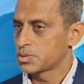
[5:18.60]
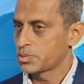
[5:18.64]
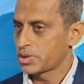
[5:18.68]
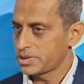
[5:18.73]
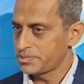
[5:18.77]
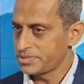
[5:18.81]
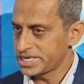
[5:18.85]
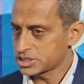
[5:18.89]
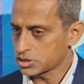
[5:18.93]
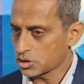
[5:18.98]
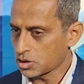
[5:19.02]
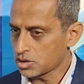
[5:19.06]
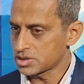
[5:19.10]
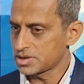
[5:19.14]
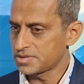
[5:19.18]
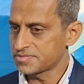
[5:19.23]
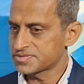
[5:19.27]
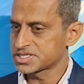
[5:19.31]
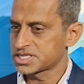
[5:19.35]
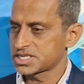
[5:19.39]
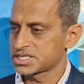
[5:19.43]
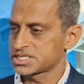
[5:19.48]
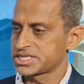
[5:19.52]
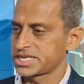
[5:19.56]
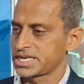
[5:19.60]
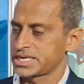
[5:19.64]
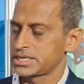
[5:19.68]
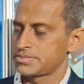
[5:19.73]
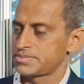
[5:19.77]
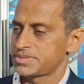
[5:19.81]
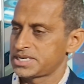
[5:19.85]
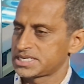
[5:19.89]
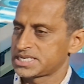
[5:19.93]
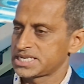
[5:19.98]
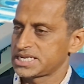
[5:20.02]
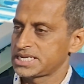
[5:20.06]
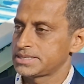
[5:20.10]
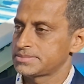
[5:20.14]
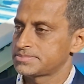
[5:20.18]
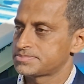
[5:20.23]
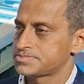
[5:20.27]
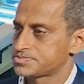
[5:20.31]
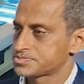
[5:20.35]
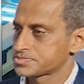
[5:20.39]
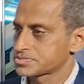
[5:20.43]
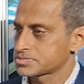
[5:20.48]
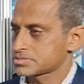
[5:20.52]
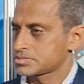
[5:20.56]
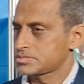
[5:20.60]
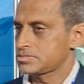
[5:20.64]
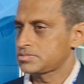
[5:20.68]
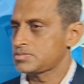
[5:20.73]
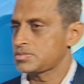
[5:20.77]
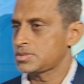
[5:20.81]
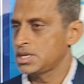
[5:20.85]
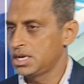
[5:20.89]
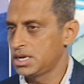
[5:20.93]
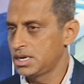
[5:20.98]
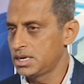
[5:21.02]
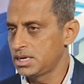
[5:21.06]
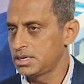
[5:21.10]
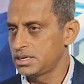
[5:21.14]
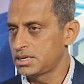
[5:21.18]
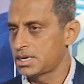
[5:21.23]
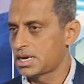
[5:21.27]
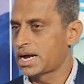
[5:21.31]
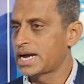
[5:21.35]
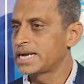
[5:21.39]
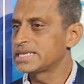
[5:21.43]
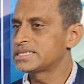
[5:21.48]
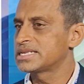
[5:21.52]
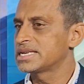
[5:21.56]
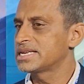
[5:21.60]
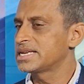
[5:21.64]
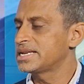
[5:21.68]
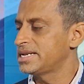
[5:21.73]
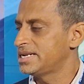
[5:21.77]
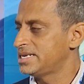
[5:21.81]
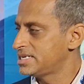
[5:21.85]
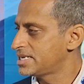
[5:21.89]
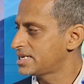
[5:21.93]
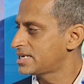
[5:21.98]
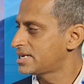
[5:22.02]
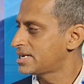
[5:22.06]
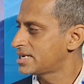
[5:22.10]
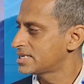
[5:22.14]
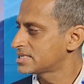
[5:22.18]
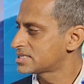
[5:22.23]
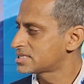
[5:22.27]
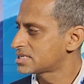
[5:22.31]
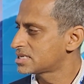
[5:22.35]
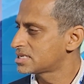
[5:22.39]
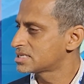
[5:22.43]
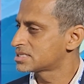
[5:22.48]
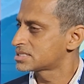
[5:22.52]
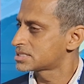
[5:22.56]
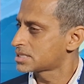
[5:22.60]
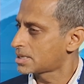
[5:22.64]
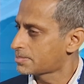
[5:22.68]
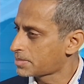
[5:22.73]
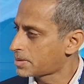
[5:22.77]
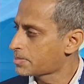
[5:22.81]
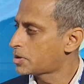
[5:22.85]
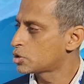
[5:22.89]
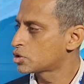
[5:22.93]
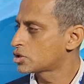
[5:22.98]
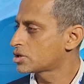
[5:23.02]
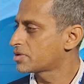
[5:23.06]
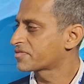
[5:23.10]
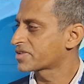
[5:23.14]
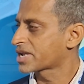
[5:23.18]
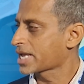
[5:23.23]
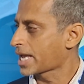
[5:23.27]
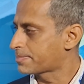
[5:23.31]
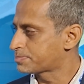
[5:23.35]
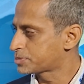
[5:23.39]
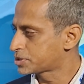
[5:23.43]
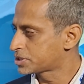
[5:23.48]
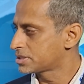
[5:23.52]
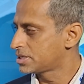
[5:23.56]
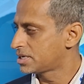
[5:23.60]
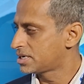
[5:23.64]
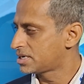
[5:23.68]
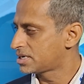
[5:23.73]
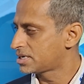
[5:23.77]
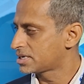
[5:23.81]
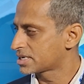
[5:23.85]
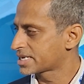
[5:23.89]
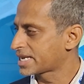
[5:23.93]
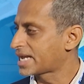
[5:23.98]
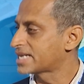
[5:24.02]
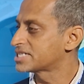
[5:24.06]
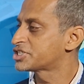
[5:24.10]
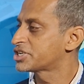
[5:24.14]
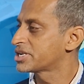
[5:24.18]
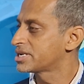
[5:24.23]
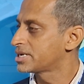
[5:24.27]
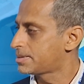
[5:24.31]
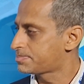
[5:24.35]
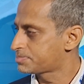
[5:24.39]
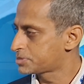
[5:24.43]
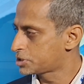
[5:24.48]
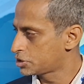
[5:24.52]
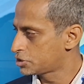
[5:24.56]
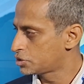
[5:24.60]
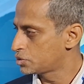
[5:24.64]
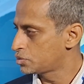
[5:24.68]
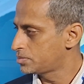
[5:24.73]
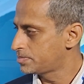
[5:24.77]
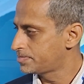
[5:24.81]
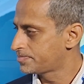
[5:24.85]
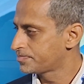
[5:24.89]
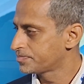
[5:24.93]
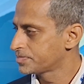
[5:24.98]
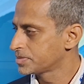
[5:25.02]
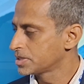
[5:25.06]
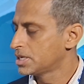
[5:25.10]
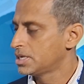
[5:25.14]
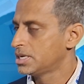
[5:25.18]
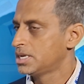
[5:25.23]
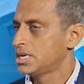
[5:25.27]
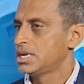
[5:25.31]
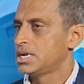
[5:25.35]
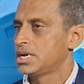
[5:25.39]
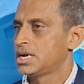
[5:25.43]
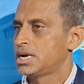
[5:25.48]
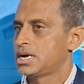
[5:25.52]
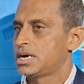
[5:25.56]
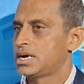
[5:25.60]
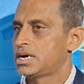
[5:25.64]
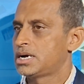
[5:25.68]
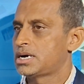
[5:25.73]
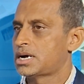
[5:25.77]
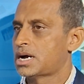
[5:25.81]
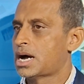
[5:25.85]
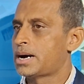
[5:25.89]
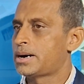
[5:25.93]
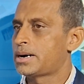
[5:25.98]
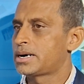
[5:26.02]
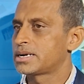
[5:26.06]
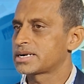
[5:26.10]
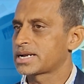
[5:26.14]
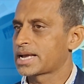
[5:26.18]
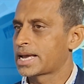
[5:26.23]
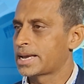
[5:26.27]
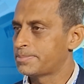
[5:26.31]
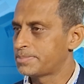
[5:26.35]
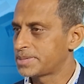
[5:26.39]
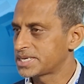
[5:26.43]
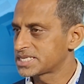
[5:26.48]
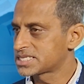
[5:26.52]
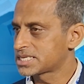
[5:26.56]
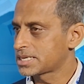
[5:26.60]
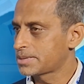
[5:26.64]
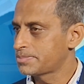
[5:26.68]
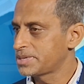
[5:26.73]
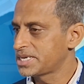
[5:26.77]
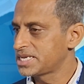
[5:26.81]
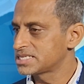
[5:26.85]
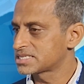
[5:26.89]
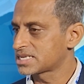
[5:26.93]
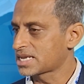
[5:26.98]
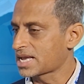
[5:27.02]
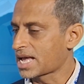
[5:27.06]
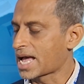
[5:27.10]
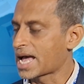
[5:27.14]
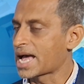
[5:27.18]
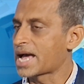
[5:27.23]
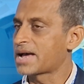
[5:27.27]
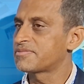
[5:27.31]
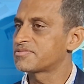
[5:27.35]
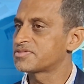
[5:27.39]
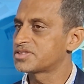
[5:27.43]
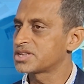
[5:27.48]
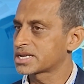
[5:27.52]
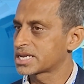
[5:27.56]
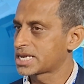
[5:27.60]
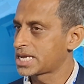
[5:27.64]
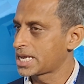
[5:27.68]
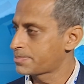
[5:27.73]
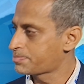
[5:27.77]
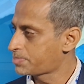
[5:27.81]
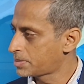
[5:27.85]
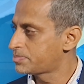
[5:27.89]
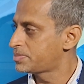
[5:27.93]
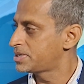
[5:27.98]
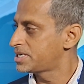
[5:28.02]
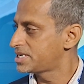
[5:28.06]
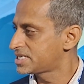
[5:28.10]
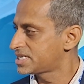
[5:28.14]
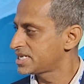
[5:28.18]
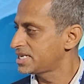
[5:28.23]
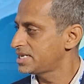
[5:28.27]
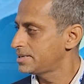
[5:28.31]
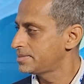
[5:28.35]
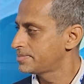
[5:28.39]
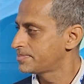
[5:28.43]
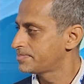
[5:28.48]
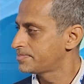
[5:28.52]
When we talk of sustainability, I think India has some amount of catching up to do. Our MSMEs have the capability,